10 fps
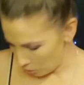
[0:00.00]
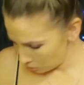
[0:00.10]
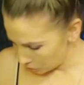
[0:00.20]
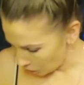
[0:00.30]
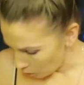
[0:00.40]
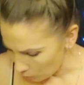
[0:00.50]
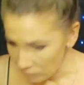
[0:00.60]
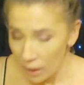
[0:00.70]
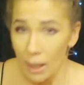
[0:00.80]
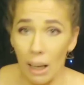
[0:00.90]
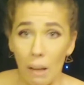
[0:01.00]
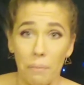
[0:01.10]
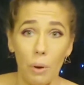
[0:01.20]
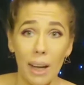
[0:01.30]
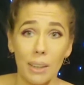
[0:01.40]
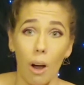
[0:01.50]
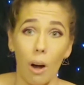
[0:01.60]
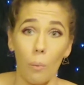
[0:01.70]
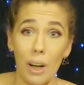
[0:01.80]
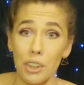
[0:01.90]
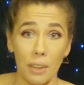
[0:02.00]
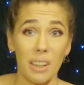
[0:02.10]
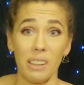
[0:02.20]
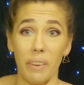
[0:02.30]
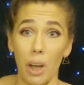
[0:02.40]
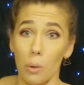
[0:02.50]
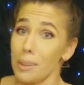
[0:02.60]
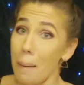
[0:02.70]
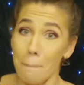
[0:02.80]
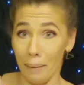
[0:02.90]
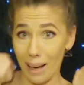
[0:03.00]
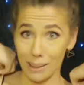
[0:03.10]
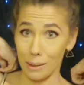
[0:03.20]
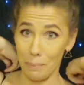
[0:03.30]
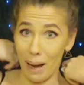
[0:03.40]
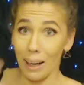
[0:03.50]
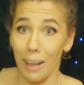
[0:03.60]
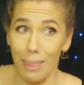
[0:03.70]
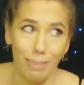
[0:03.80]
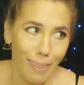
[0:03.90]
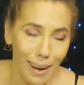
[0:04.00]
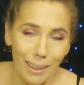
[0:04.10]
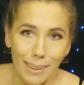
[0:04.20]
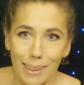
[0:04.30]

So if you guys are watching these videos back to back, thanks.